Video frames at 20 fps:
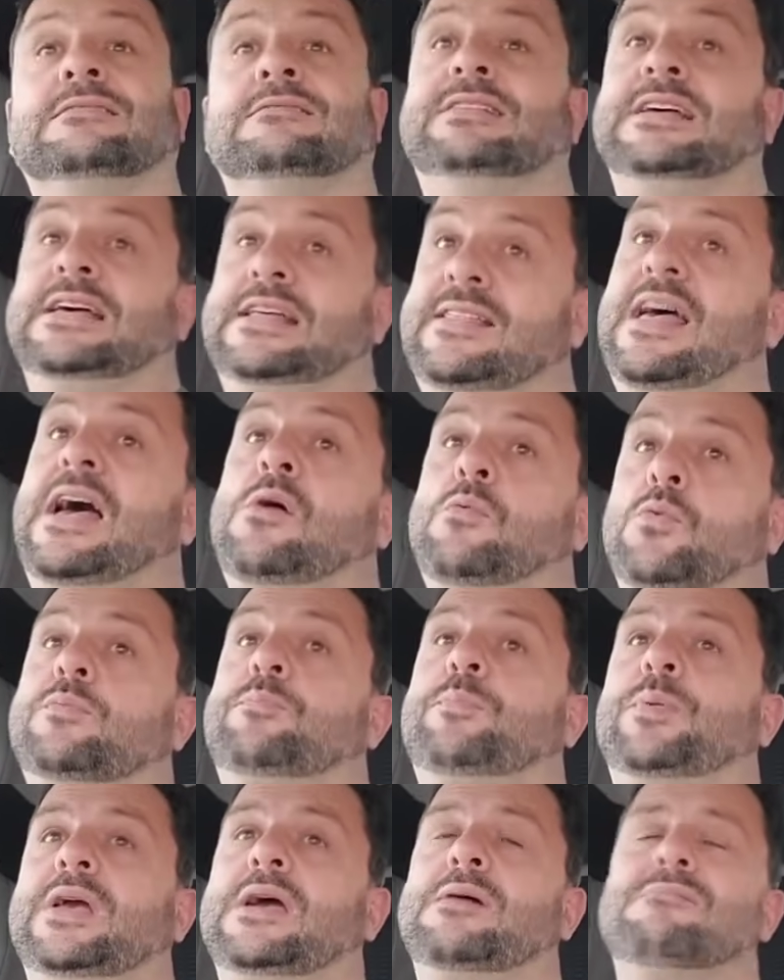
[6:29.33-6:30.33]
then that
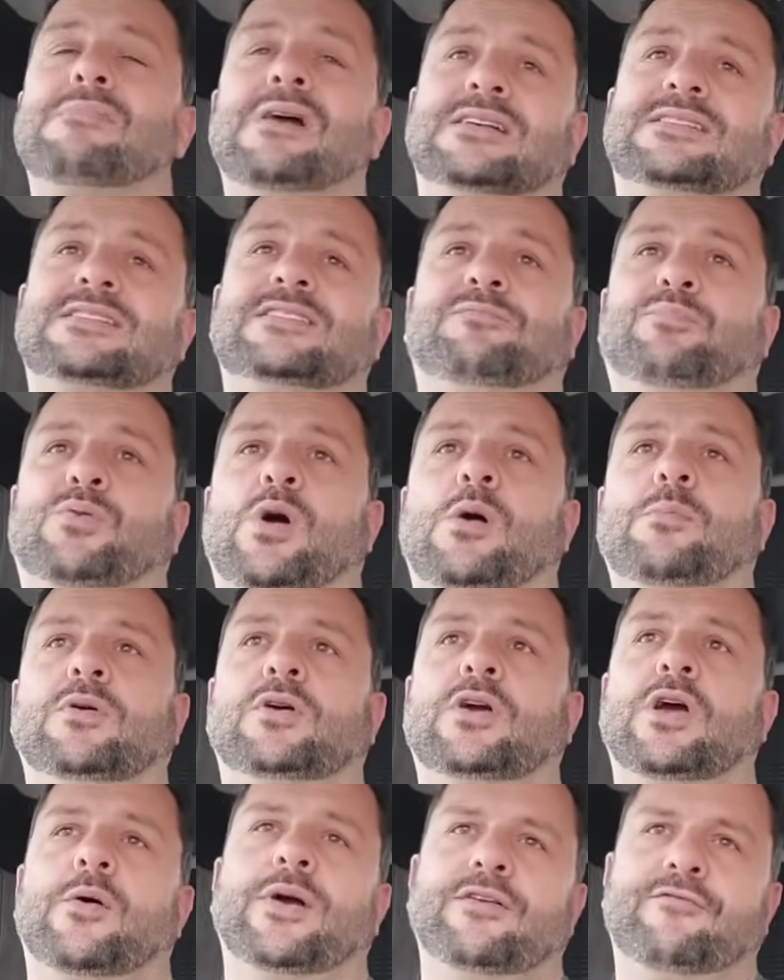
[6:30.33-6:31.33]
would be a massive
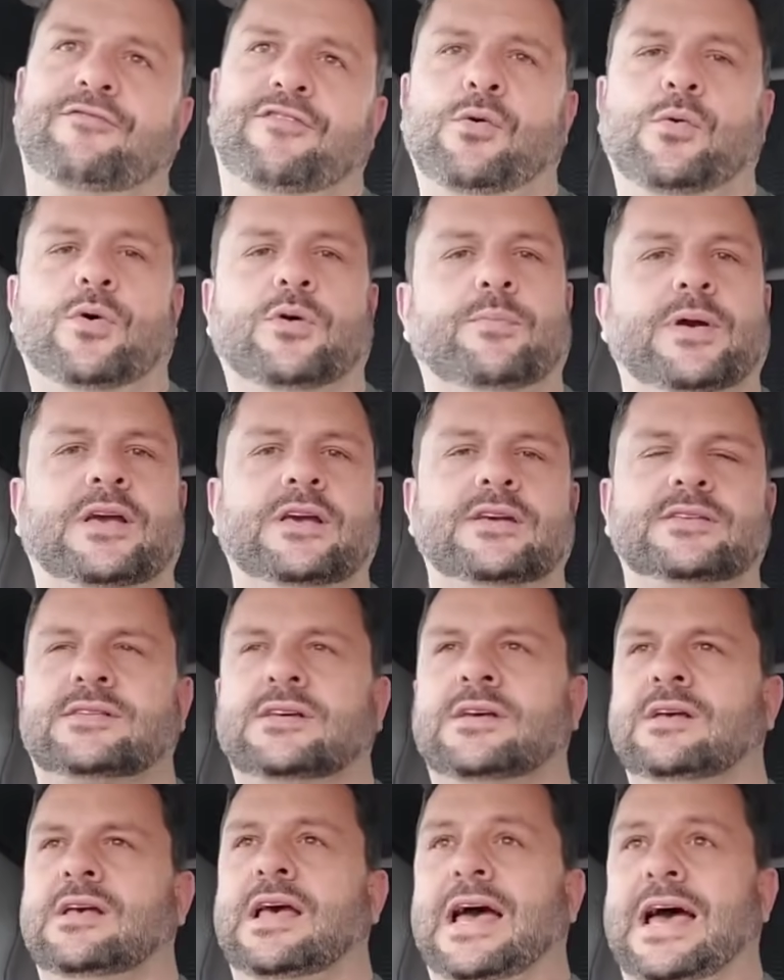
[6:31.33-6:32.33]
problem going forward because
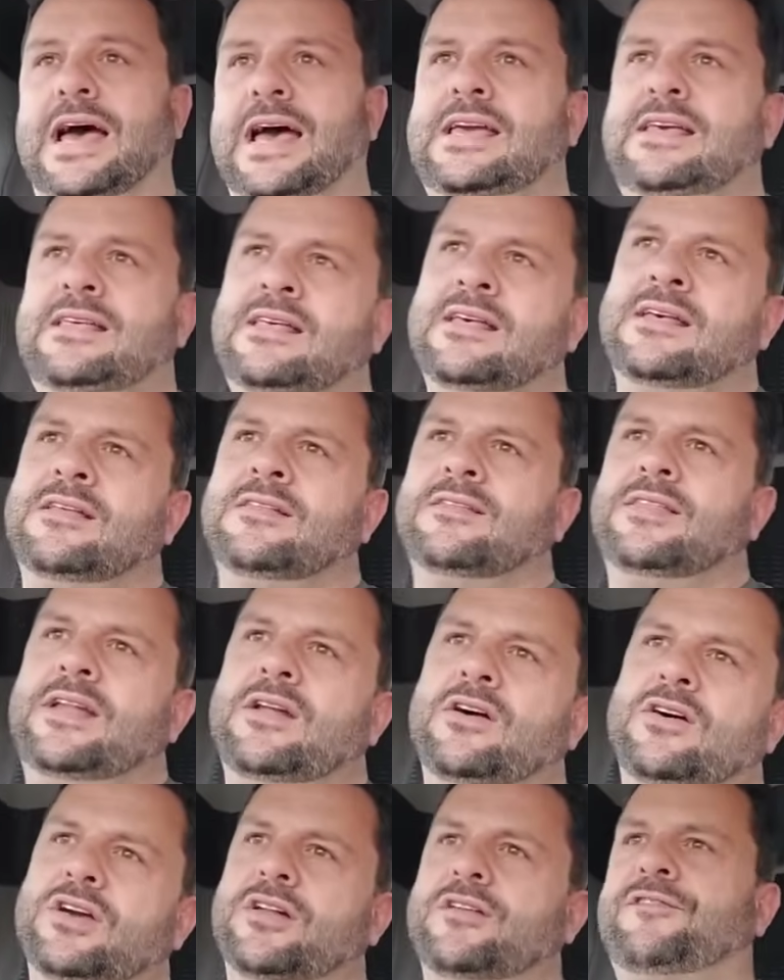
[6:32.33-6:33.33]
A, they're
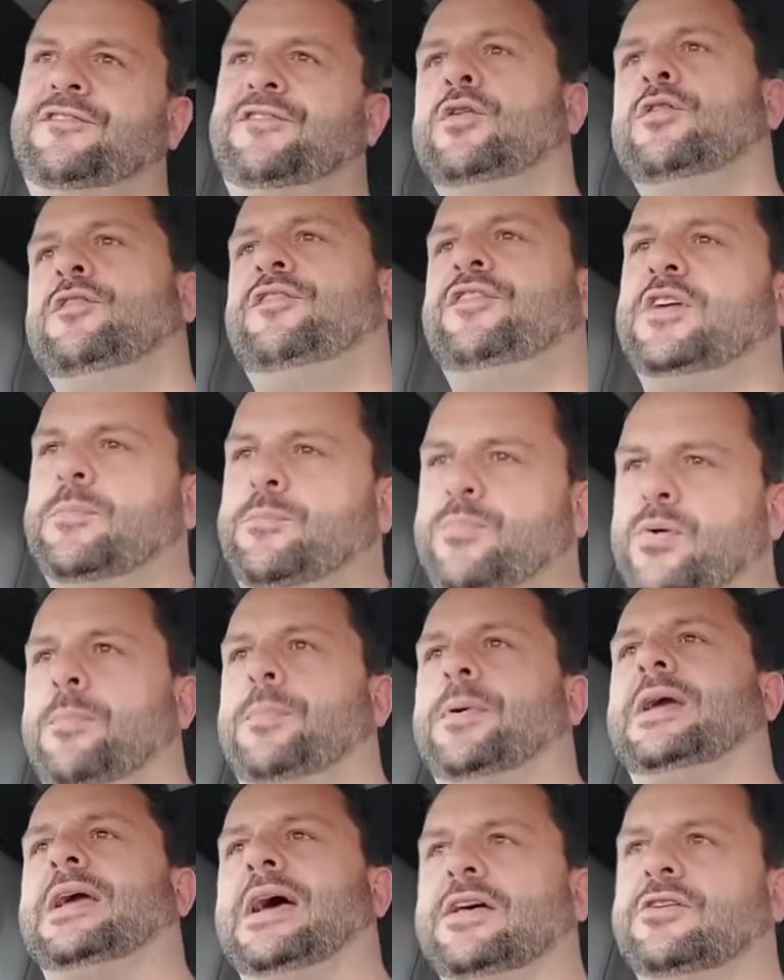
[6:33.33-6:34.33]
not going to fall for your
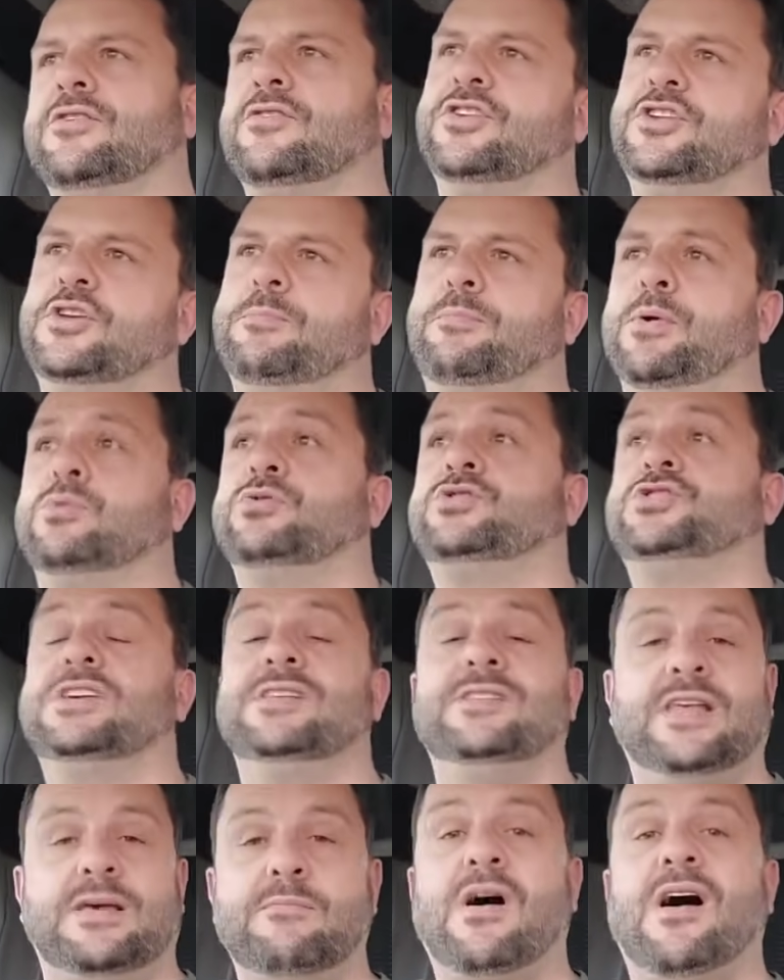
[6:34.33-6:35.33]
propaganda and your
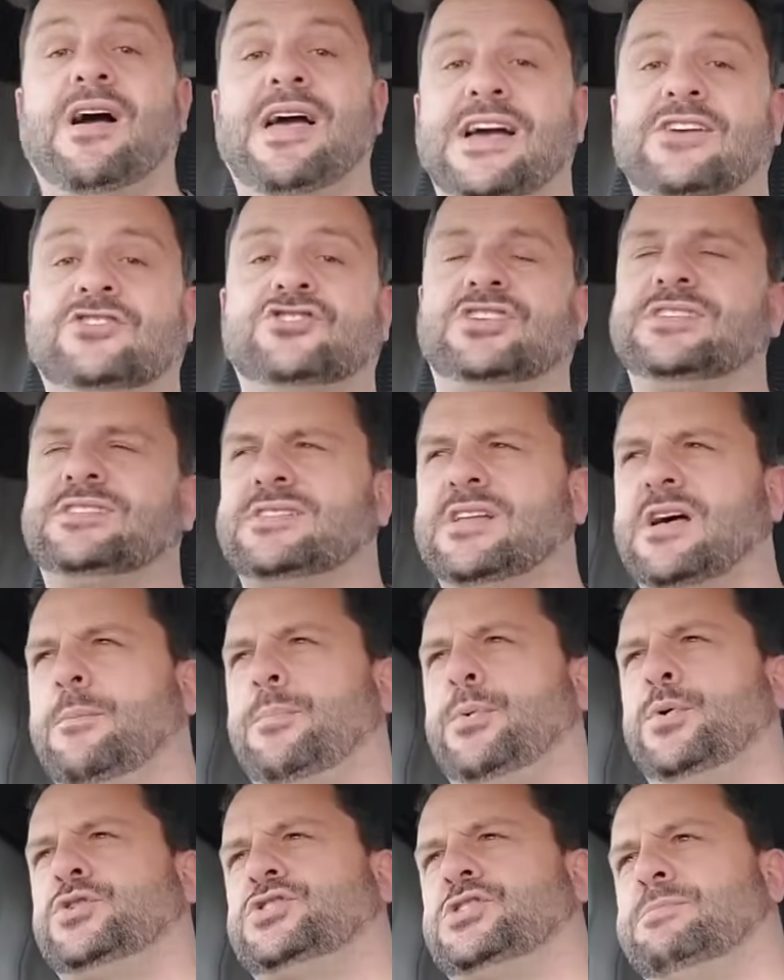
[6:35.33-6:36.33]
bullshit and they might actually
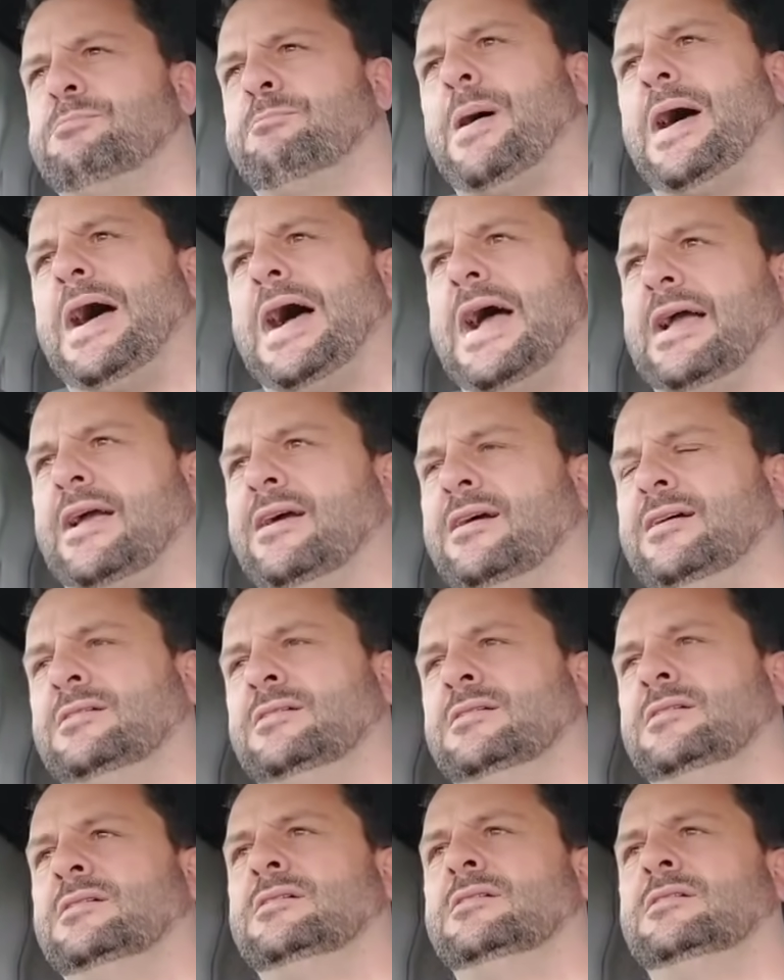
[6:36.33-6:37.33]
start pushing back.
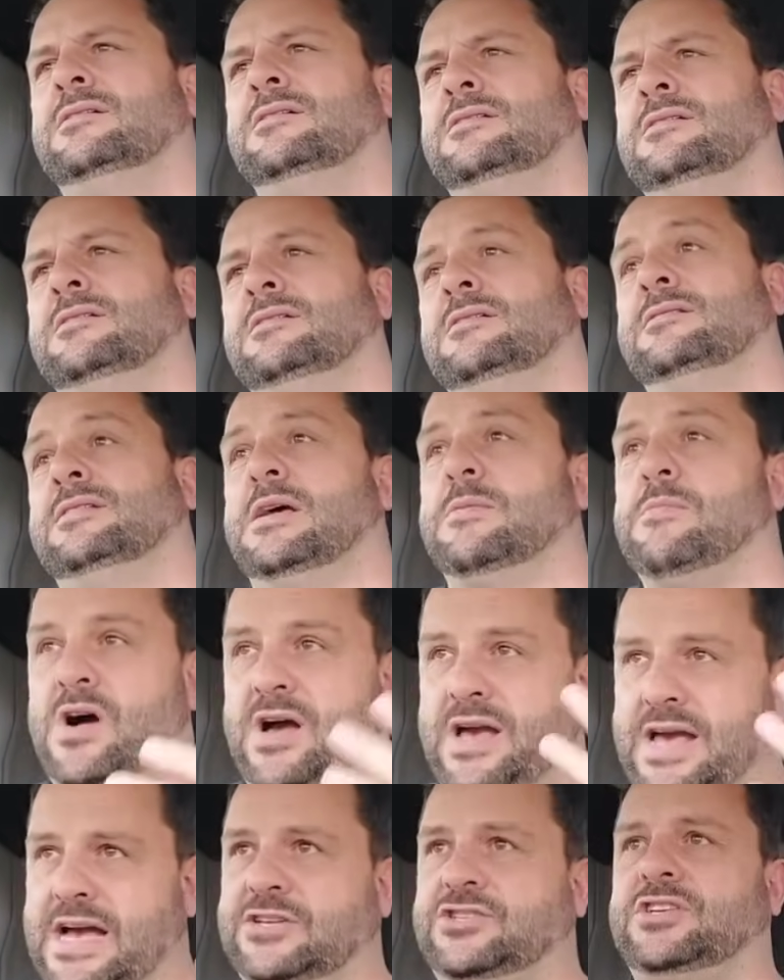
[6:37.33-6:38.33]
They
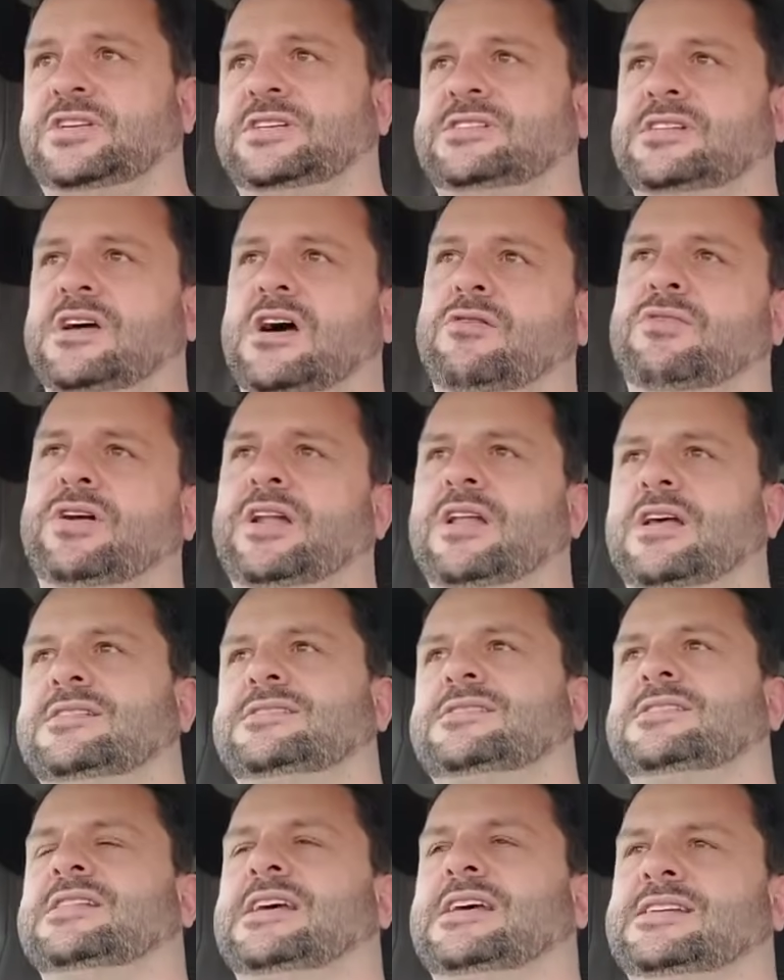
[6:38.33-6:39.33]
might actually start
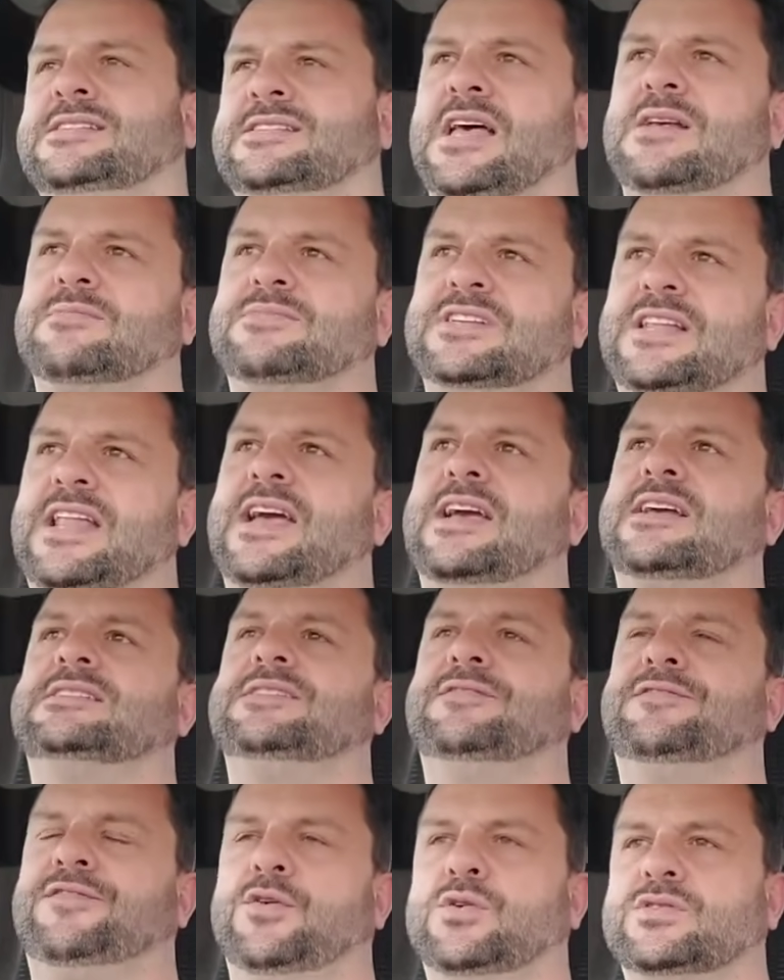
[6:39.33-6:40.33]
realising that Islam's a
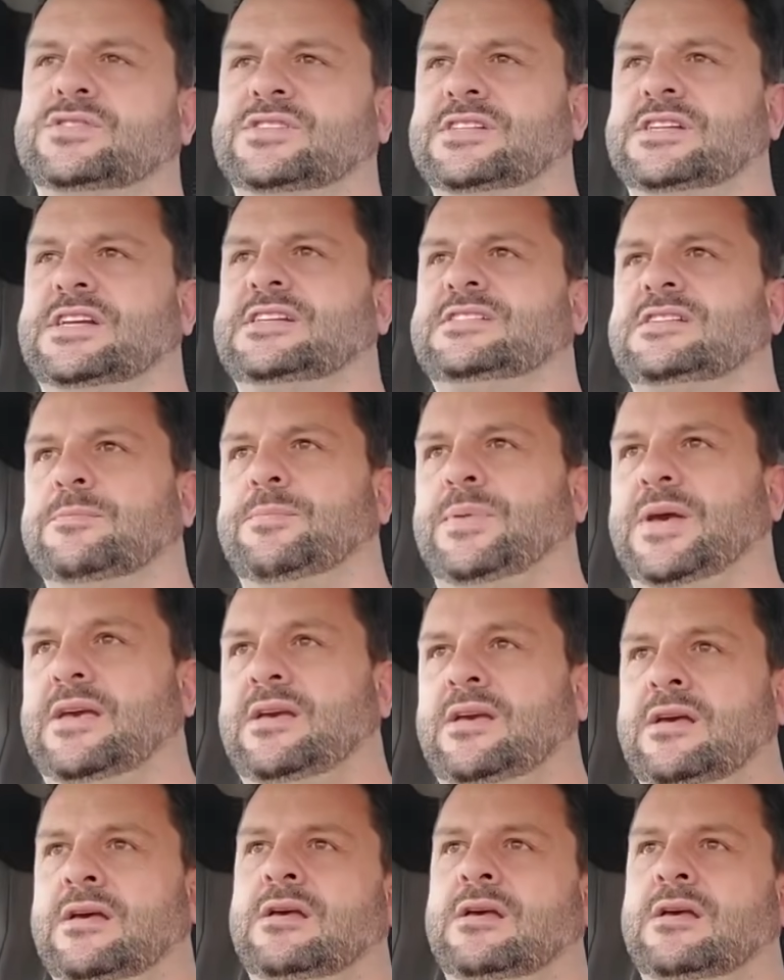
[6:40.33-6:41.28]
negative force and needs to be